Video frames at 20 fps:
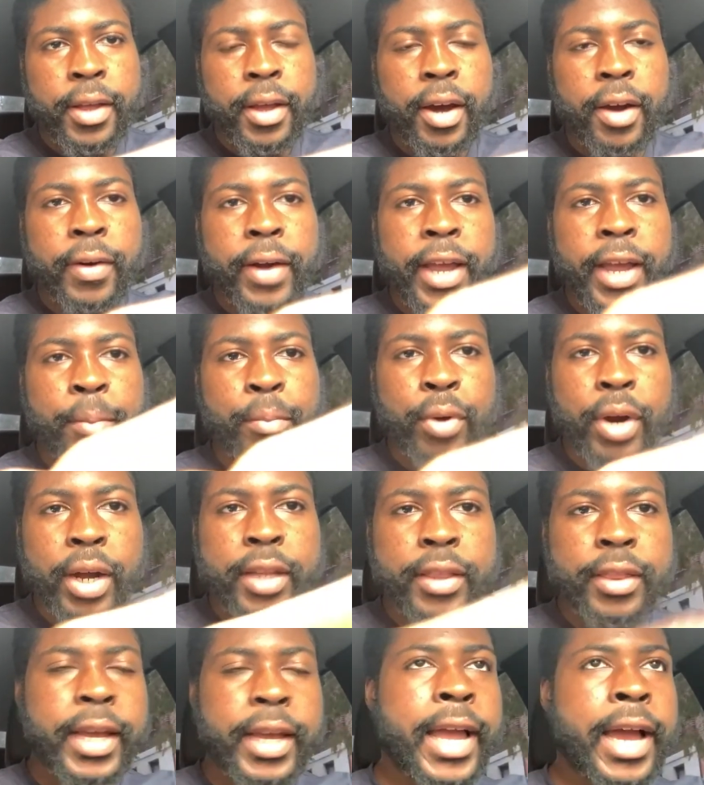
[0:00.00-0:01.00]
All right, and
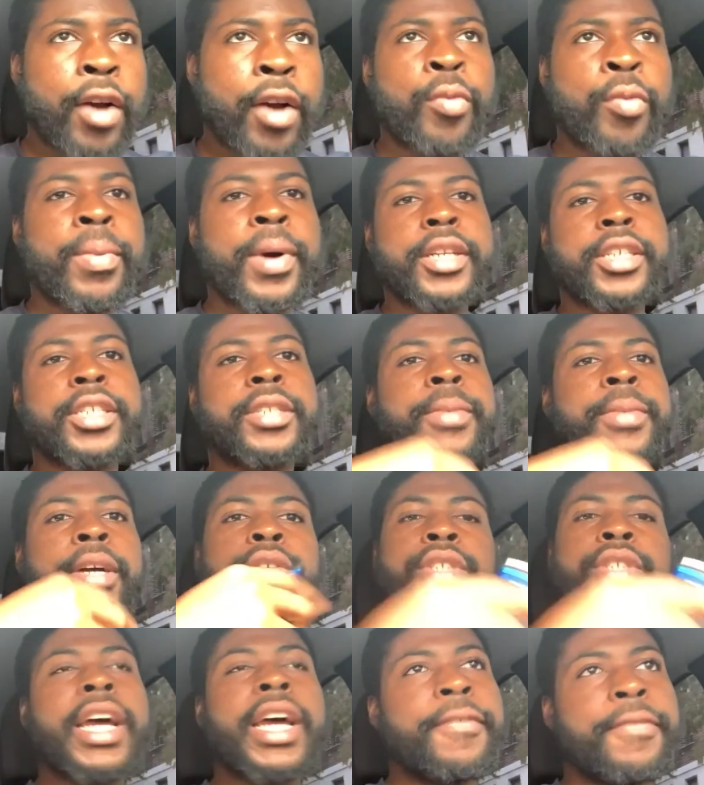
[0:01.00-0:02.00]
Brakathai Yahweh Hashem Yahweh
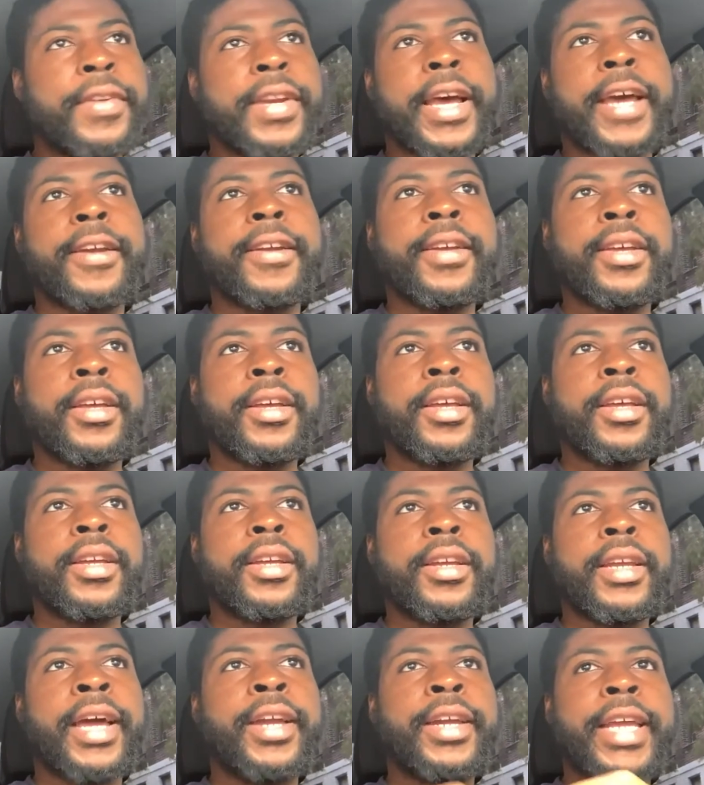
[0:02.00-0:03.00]
Shai for that.
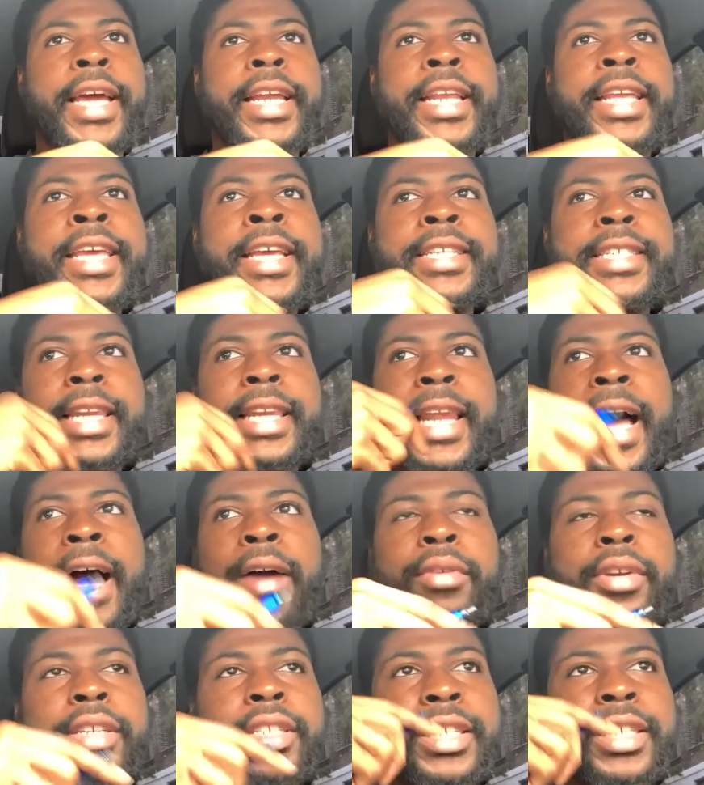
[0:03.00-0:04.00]
That that he has
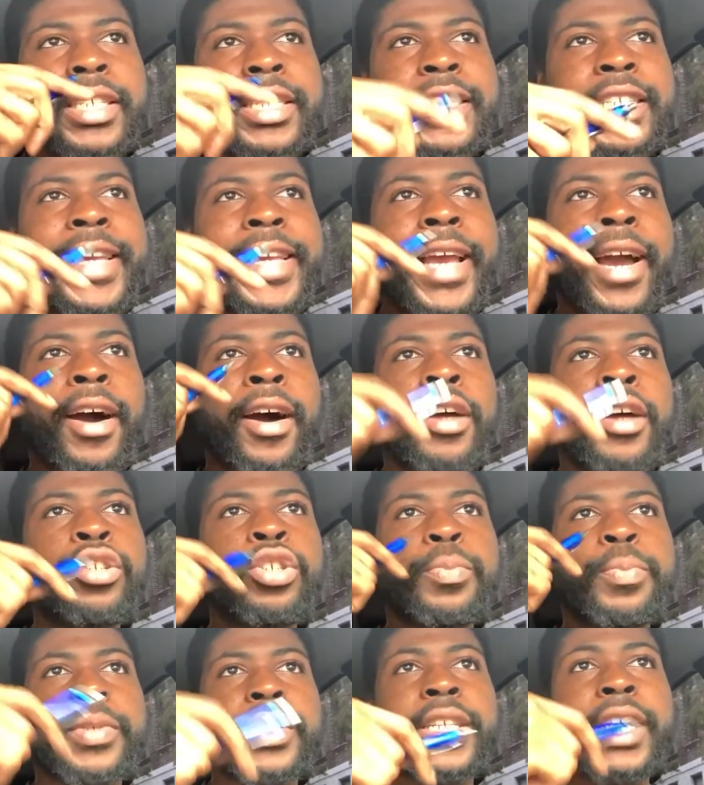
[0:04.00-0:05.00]
allowed us to see
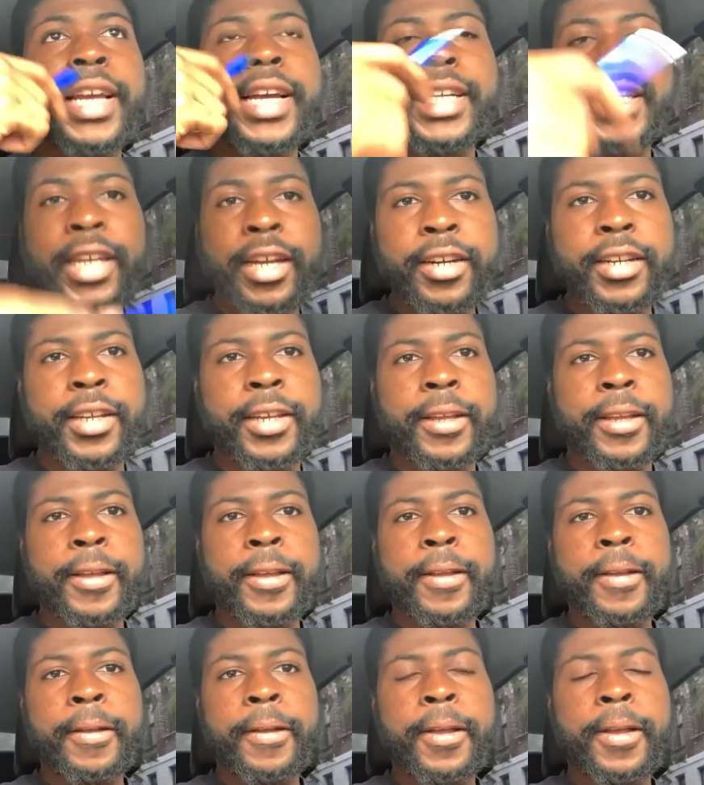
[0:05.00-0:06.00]
100% clearly.
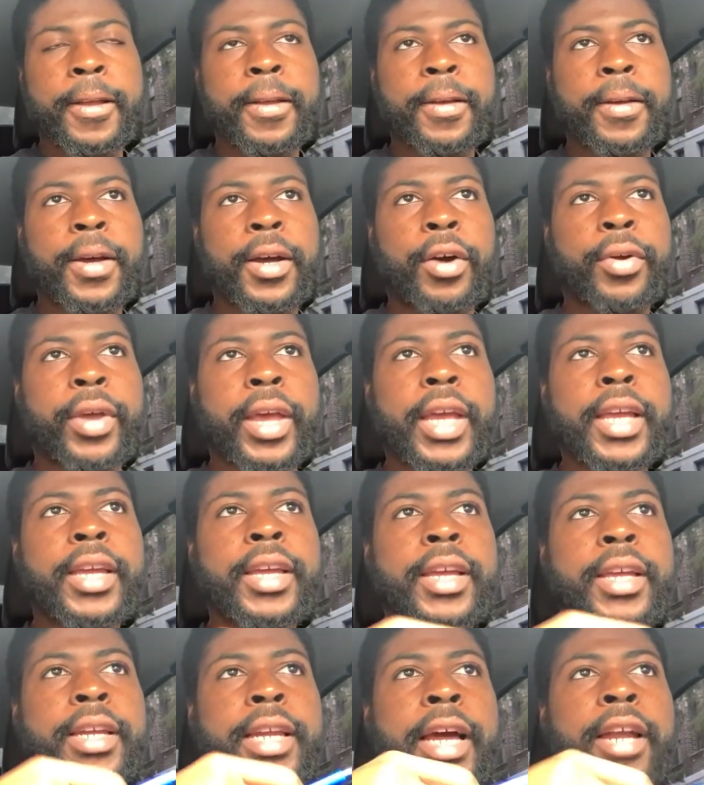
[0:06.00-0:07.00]
Okay,
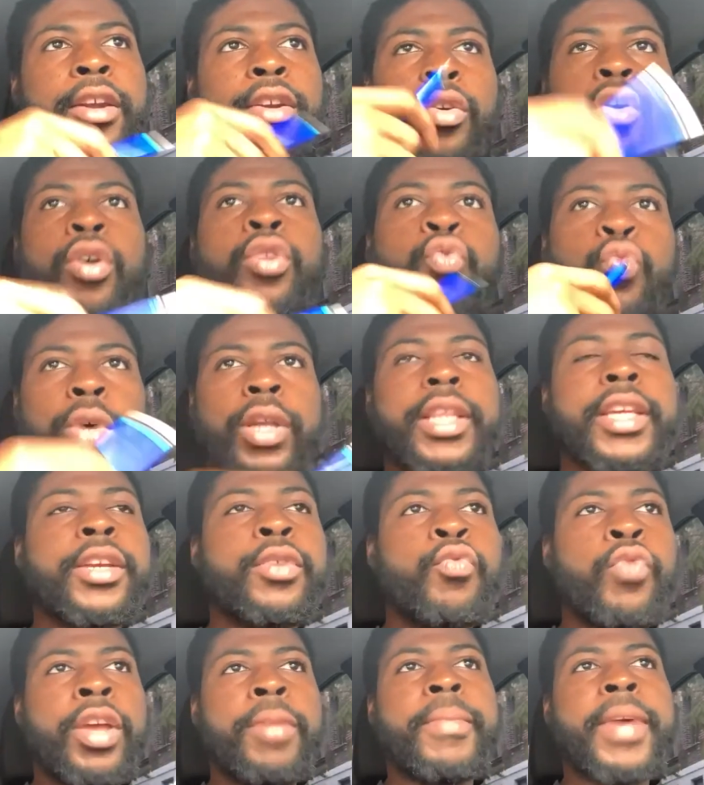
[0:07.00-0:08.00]
that Lord
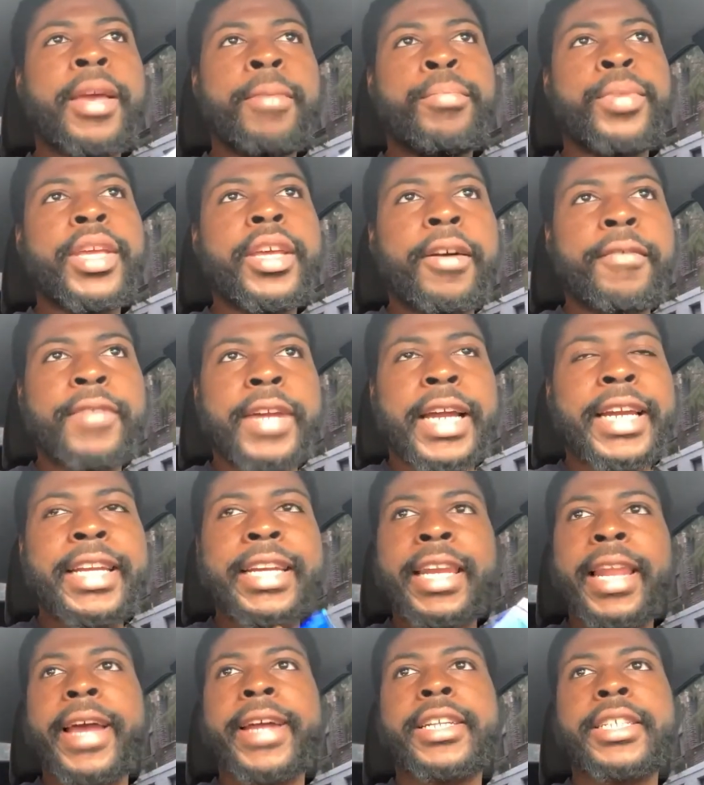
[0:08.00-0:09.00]
willing, we may be of that
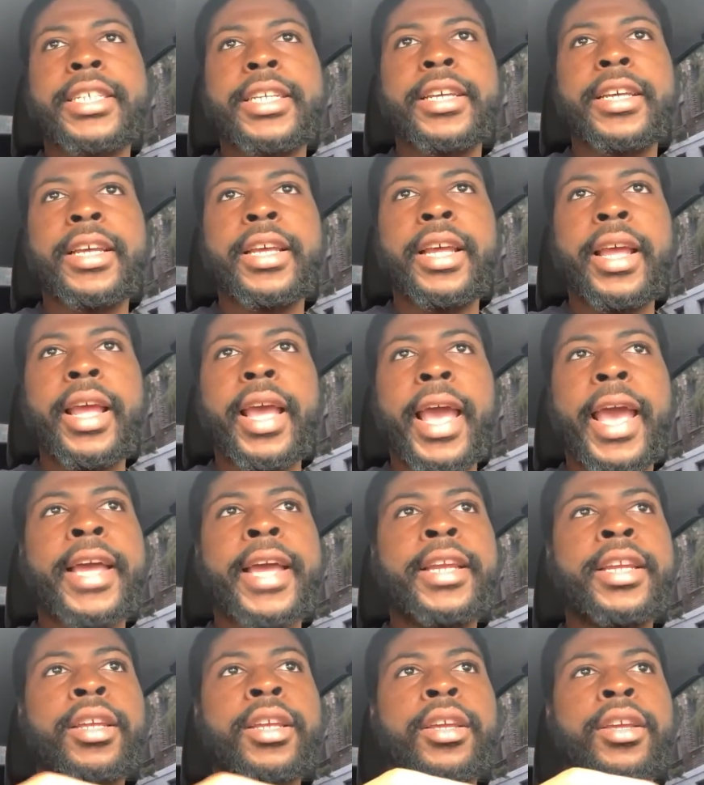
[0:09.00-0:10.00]
elect.
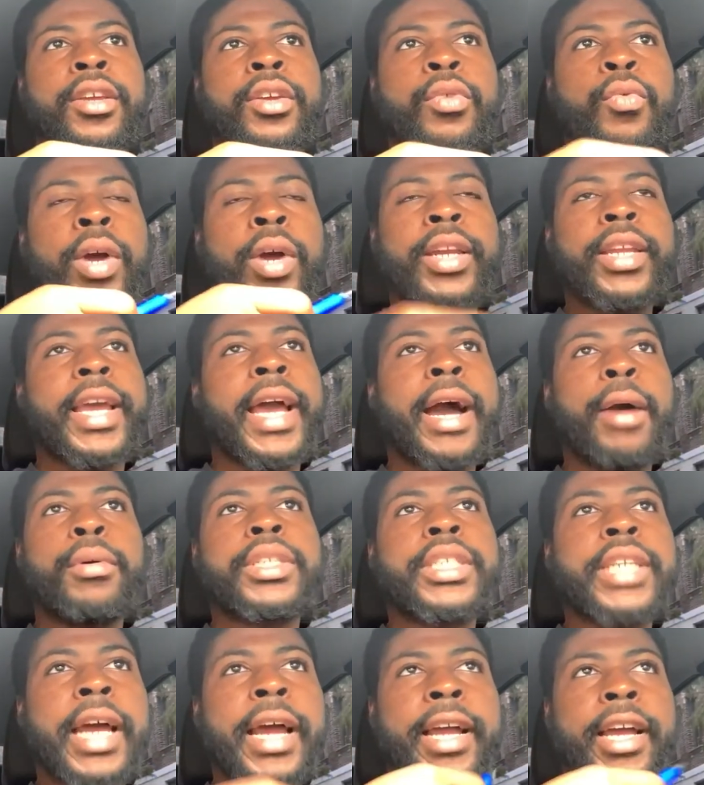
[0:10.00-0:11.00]
And when
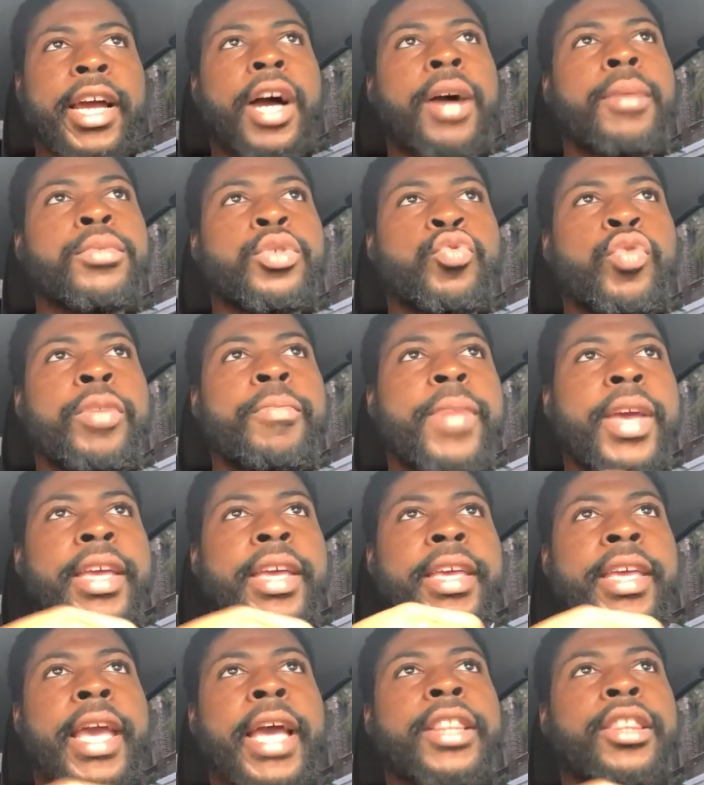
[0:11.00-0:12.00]
Yahweh comes, we may
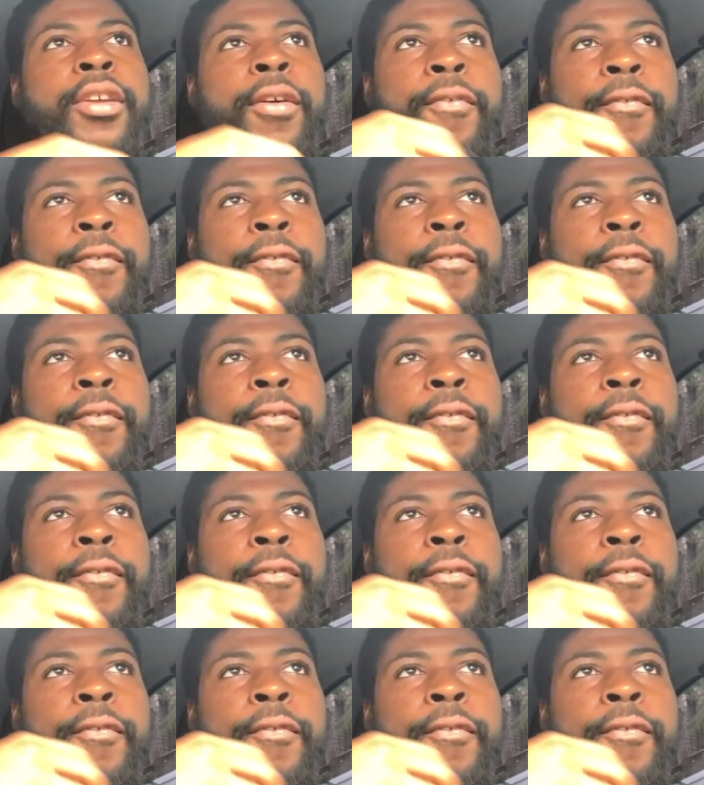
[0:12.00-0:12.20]
get the